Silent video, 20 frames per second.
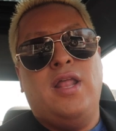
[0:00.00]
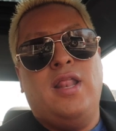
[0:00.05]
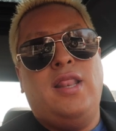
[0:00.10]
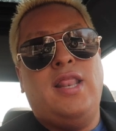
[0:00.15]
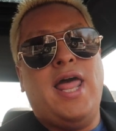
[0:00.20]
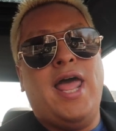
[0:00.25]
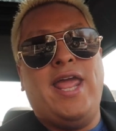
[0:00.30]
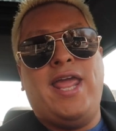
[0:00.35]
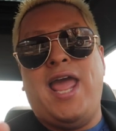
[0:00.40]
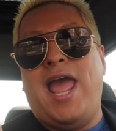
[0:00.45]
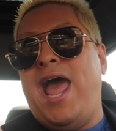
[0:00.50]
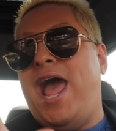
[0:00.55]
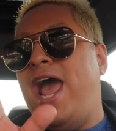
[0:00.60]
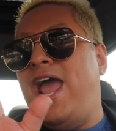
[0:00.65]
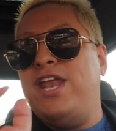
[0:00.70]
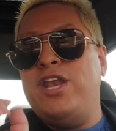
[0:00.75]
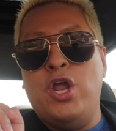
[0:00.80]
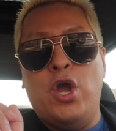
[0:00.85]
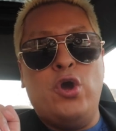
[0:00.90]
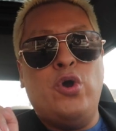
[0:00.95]
Like,
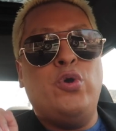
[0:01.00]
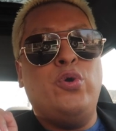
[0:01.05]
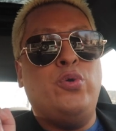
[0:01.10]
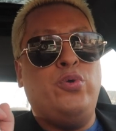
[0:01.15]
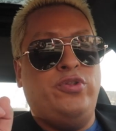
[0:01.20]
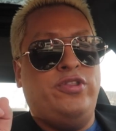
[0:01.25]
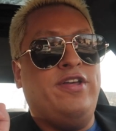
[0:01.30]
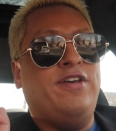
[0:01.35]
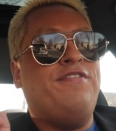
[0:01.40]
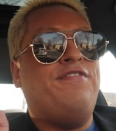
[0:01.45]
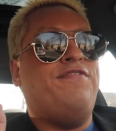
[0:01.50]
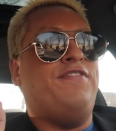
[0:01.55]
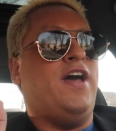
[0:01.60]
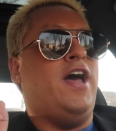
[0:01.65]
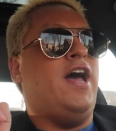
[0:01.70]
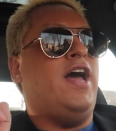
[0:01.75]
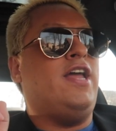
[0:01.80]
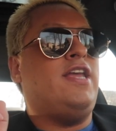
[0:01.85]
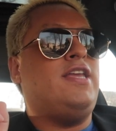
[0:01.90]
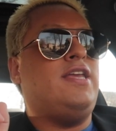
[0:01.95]
I know who the
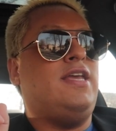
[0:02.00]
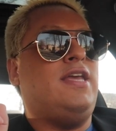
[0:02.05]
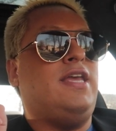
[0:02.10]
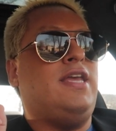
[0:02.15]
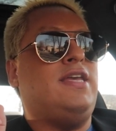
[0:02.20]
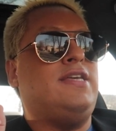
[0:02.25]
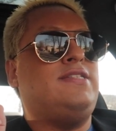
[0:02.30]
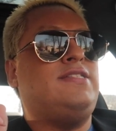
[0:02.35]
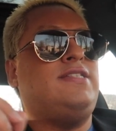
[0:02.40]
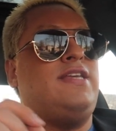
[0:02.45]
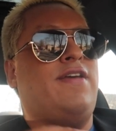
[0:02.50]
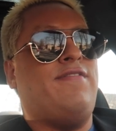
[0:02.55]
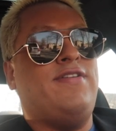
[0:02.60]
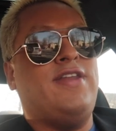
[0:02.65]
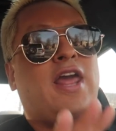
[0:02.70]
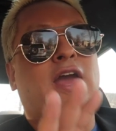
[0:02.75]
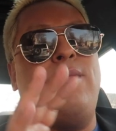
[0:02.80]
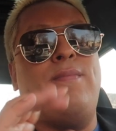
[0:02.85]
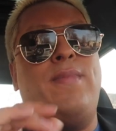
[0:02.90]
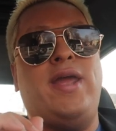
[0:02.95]
fuck is
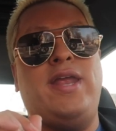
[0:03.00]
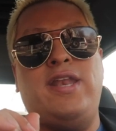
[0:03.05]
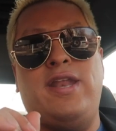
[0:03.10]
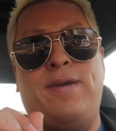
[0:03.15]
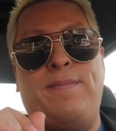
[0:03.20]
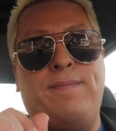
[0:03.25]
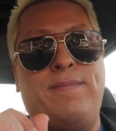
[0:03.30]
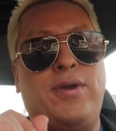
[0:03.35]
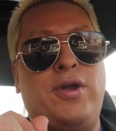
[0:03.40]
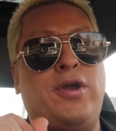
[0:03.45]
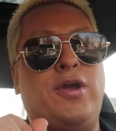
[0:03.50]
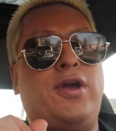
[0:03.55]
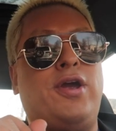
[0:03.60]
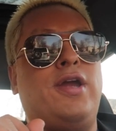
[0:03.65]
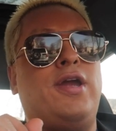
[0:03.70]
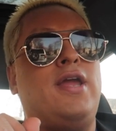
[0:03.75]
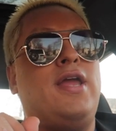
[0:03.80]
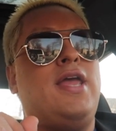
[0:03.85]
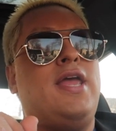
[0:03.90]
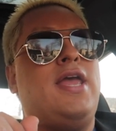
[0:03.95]
giving out my number,
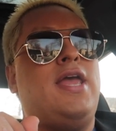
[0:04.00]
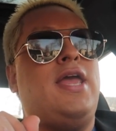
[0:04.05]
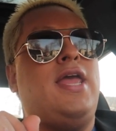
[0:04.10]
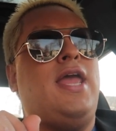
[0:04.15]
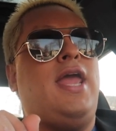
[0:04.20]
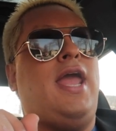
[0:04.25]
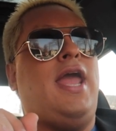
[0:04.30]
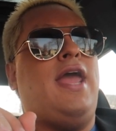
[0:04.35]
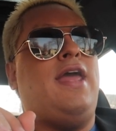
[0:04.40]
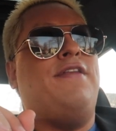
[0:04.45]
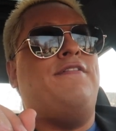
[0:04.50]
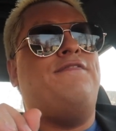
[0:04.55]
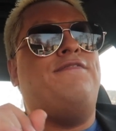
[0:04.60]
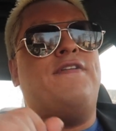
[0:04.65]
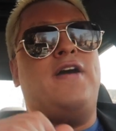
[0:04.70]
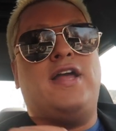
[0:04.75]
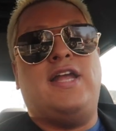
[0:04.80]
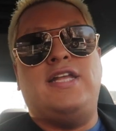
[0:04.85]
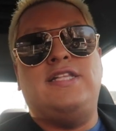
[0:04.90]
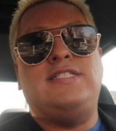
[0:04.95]
and
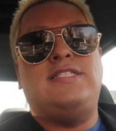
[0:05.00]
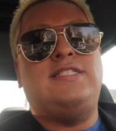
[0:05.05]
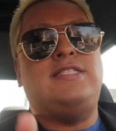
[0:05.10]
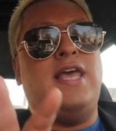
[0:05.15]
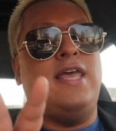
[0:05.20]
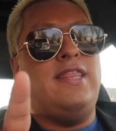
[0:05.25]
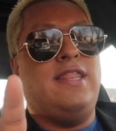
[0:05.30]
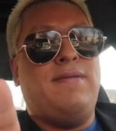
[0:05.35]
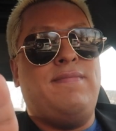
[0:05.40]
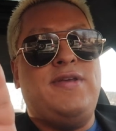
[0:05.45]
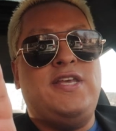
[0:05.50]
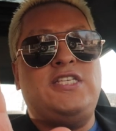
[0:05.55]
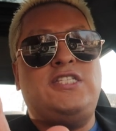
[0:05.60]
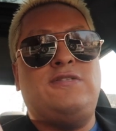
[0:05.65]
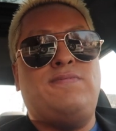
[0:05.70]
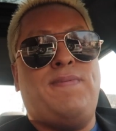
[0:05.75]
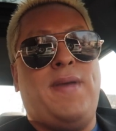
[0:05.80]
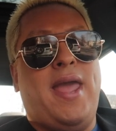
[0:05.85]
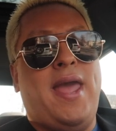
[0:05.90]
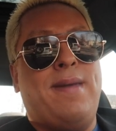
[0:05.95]
fucking sending me
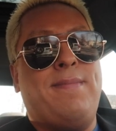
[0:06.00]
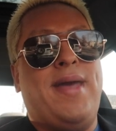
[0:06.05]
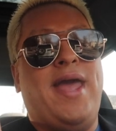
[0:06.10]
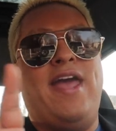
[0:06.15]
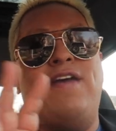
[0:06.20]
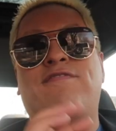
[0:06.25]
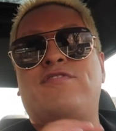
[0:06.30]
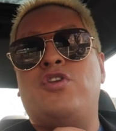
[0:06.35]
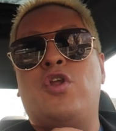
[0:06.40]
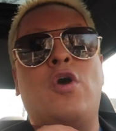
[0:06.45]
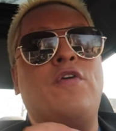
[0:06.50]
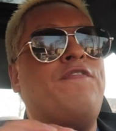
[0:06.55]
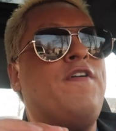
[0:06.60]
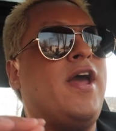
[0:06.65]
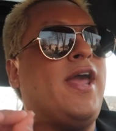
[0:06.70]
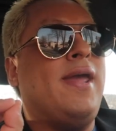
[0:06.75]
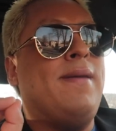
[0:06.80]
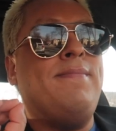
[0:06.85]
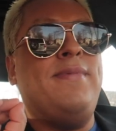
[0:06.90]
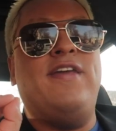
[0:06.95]
spam. I have no
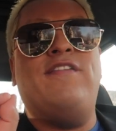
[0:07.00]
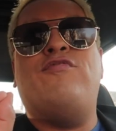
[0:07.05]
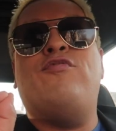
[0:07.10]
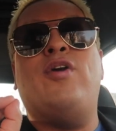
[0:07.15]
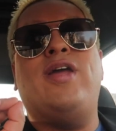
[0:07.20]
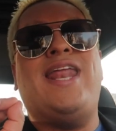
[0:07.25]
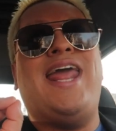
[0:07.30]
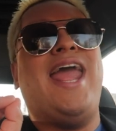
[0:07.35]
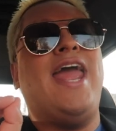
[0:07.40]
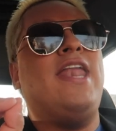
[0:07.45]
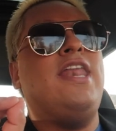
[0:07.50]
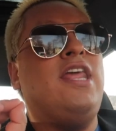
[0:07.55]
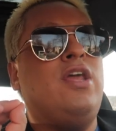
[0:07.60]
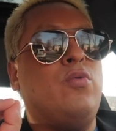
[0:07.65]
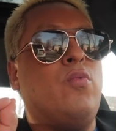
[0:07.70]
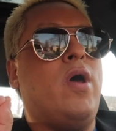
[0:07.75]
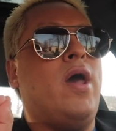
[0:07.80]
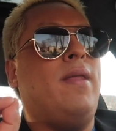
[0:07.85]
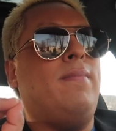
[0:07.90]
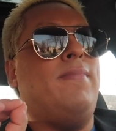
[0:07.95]
fucking beef with
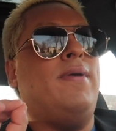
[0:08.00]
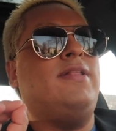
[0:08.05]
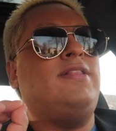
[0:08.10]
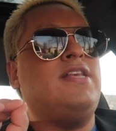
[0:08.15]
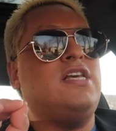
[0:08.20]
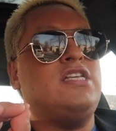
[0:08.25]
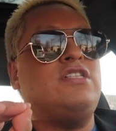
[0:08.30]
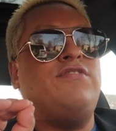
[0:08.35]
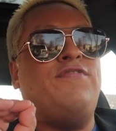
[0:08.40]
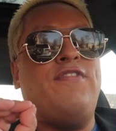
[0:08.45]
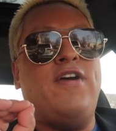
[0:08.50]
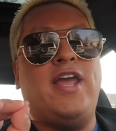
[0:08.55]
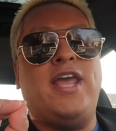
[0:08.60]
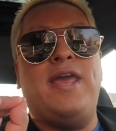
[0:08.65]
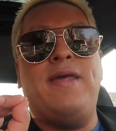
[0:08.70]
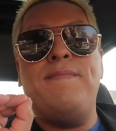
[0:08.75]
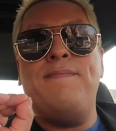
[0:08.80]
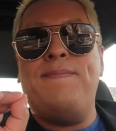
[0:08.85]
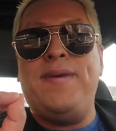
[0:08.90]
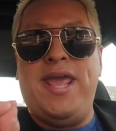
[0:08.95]
anyone but this
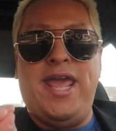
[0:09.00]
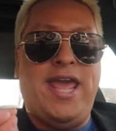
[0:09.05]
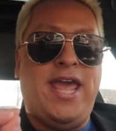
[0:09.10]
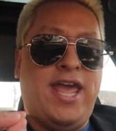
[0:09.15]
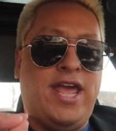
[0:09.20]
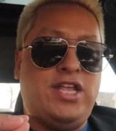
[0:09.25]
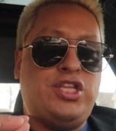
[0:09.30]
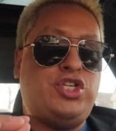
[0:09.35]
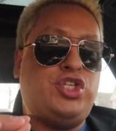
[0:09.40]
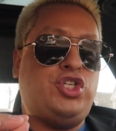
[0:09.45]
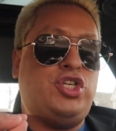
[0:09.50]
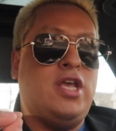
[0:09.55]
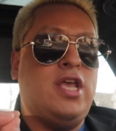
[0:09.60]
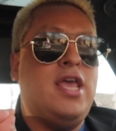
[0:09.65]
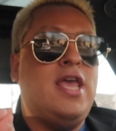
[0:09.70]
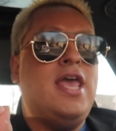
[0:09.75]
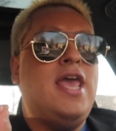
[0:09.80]
fucking bitch.